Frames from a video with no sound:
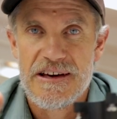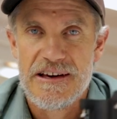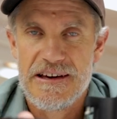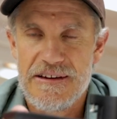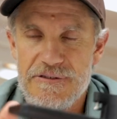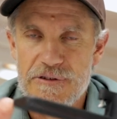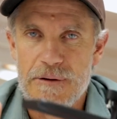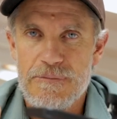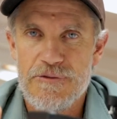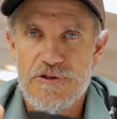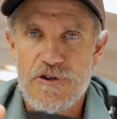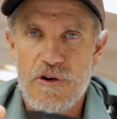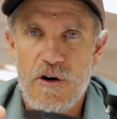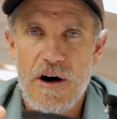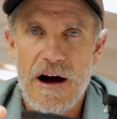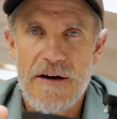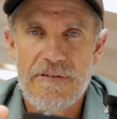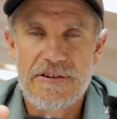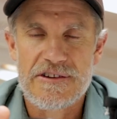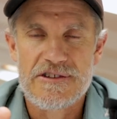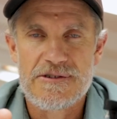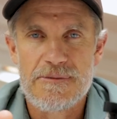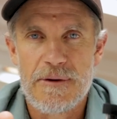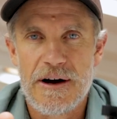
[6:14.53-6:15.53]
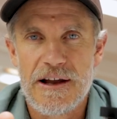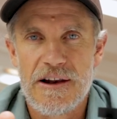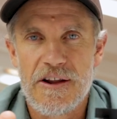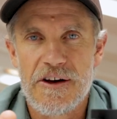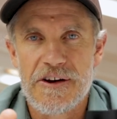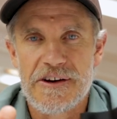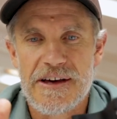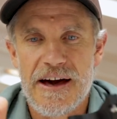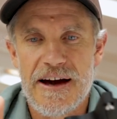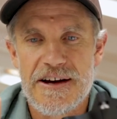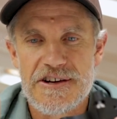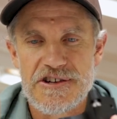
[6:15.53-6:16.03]
If I'm driving to my
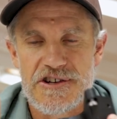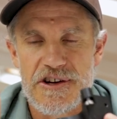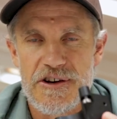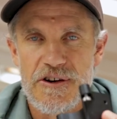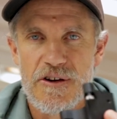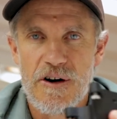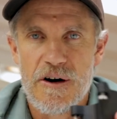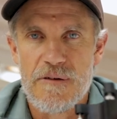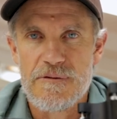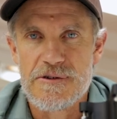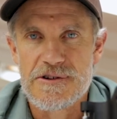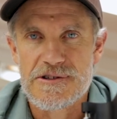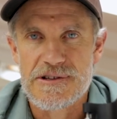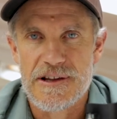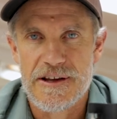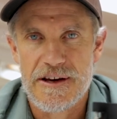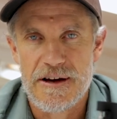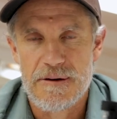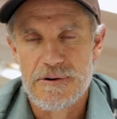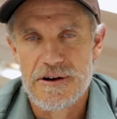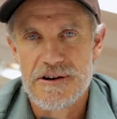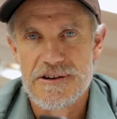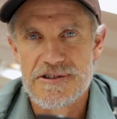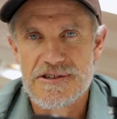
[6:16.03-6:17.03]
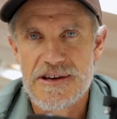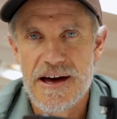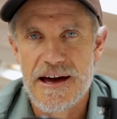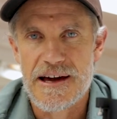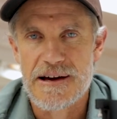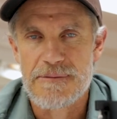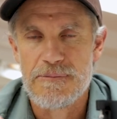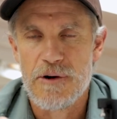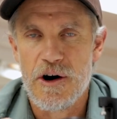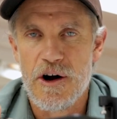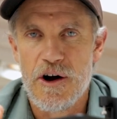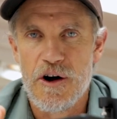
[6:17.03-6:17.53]
location, obviously I'm going to
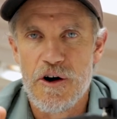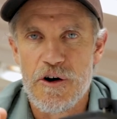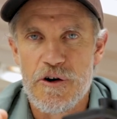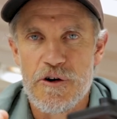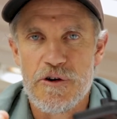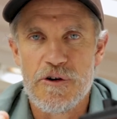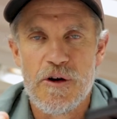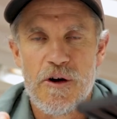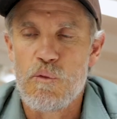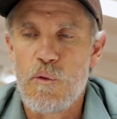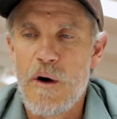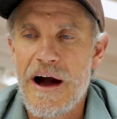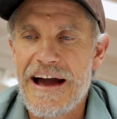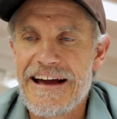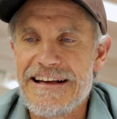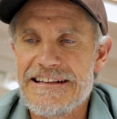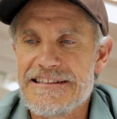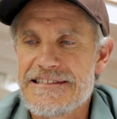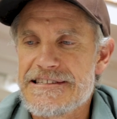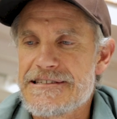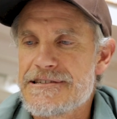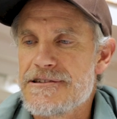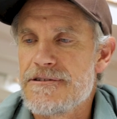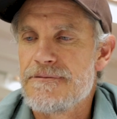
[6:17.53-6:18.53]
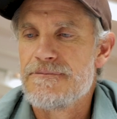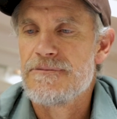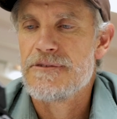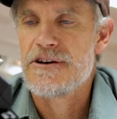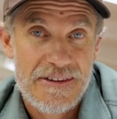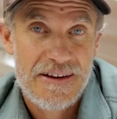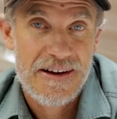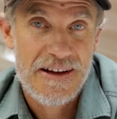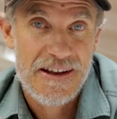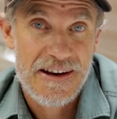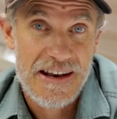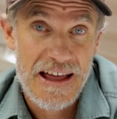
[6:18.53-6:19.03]
take my own weights.
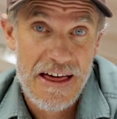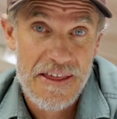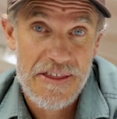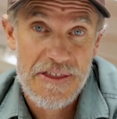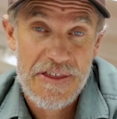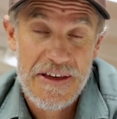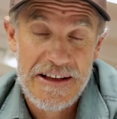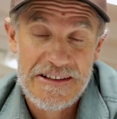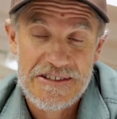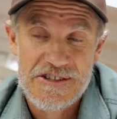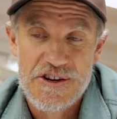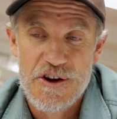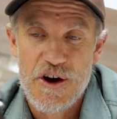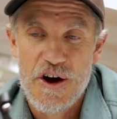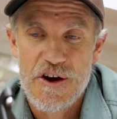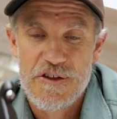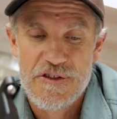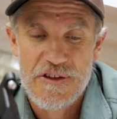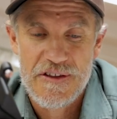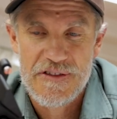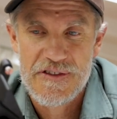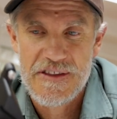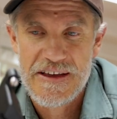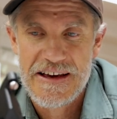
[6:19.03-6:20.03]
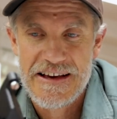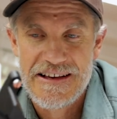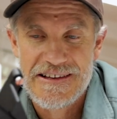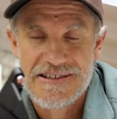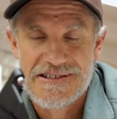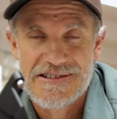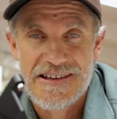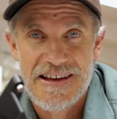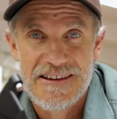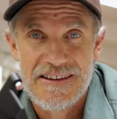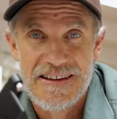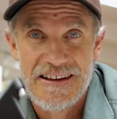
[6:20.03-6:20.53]
Another thing to note that
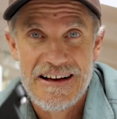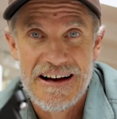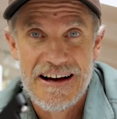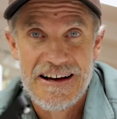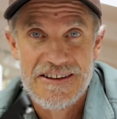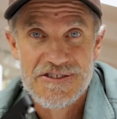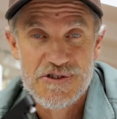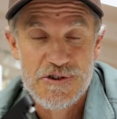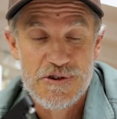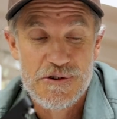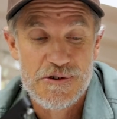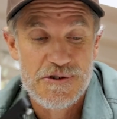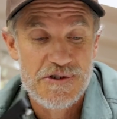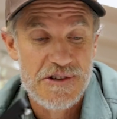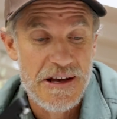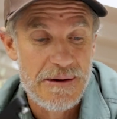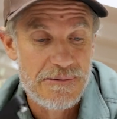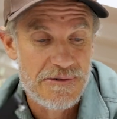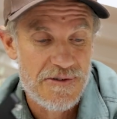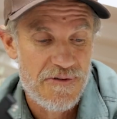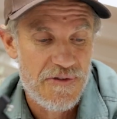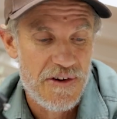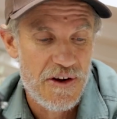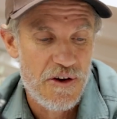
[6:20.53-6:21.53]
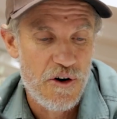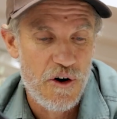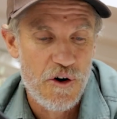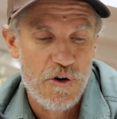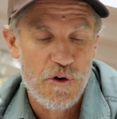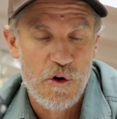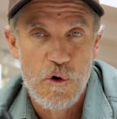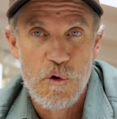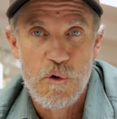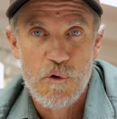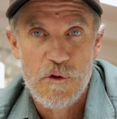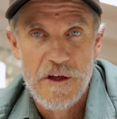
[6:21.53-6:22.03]
these do seem to fit
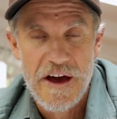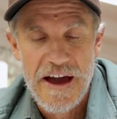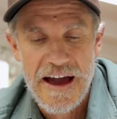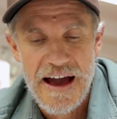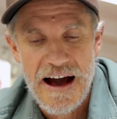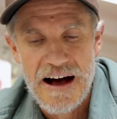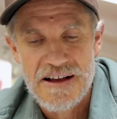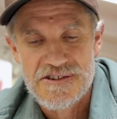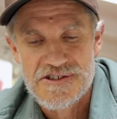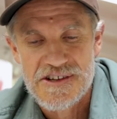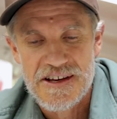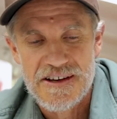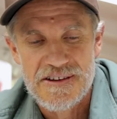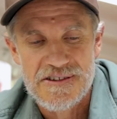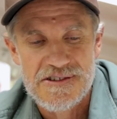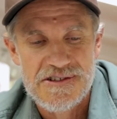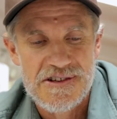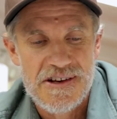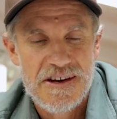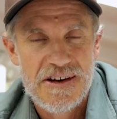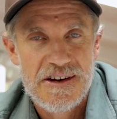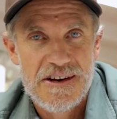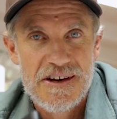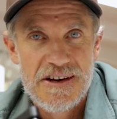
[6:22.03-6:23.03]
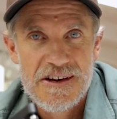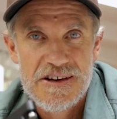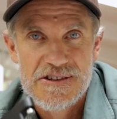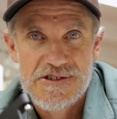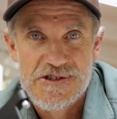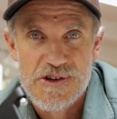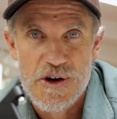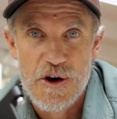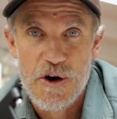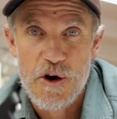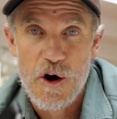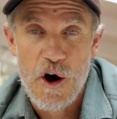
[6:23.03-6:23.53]
on all the housings.
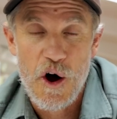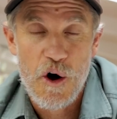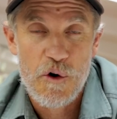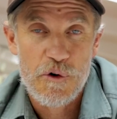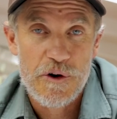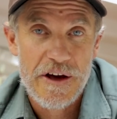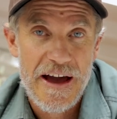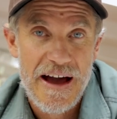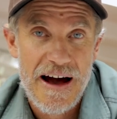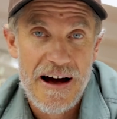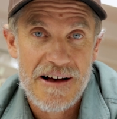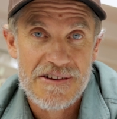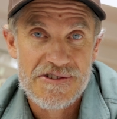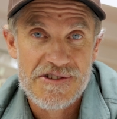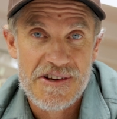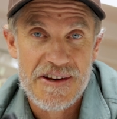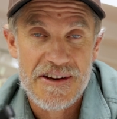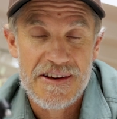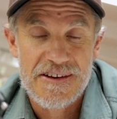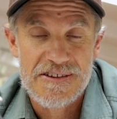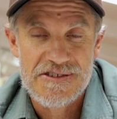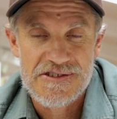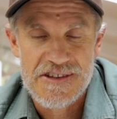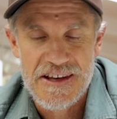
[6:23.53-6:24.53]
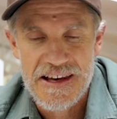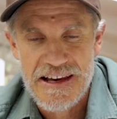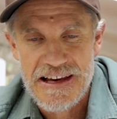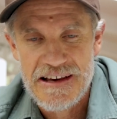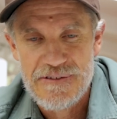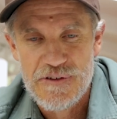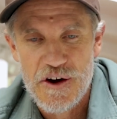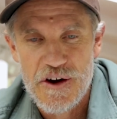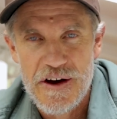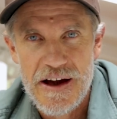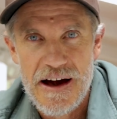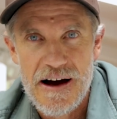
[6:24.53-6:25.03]
So older housings,
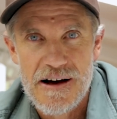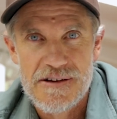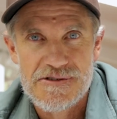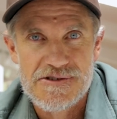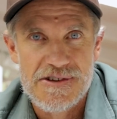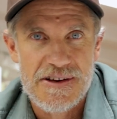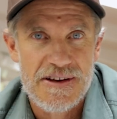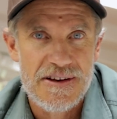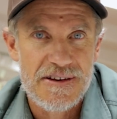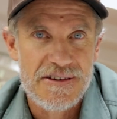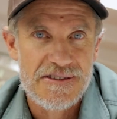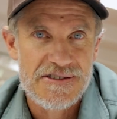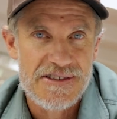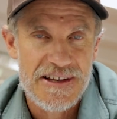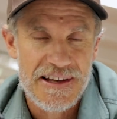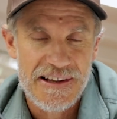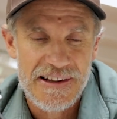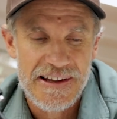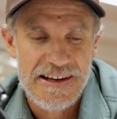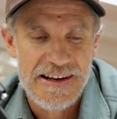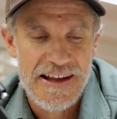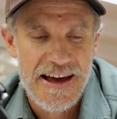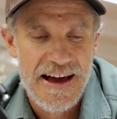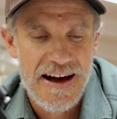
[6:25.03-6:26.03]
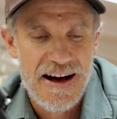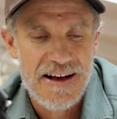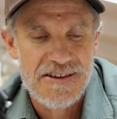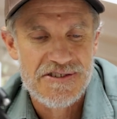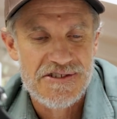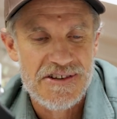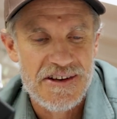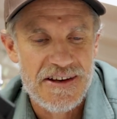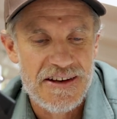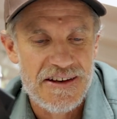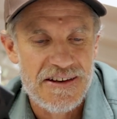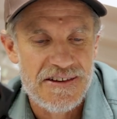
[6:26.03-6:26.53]
Evo housings, the Elite
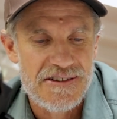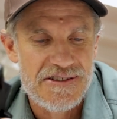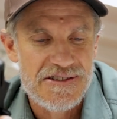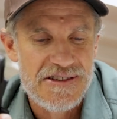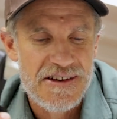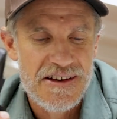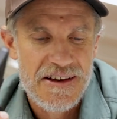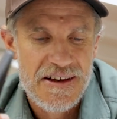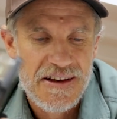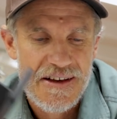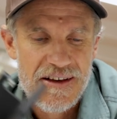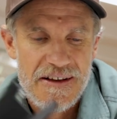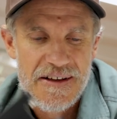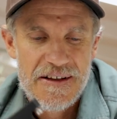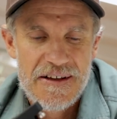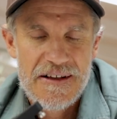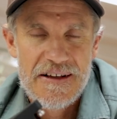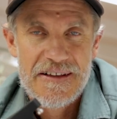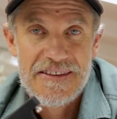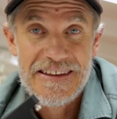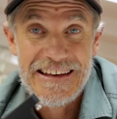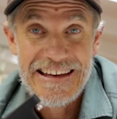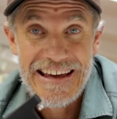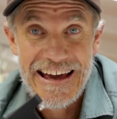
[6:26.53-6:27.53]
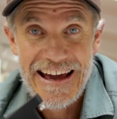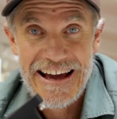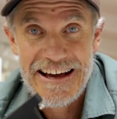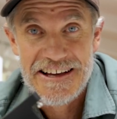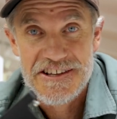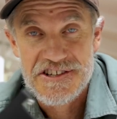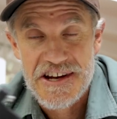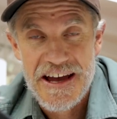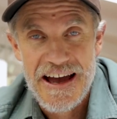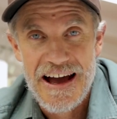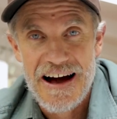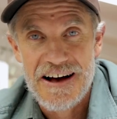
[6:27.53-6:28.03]
housings, the
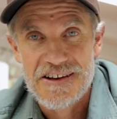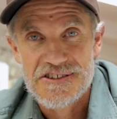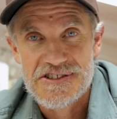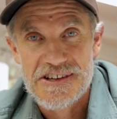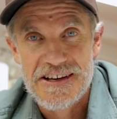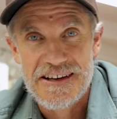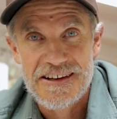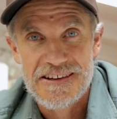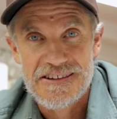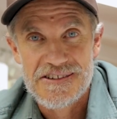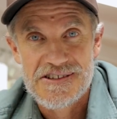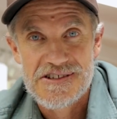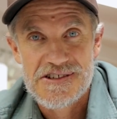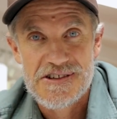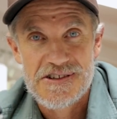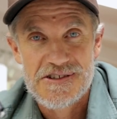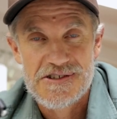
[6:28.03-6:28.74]
Edge housings.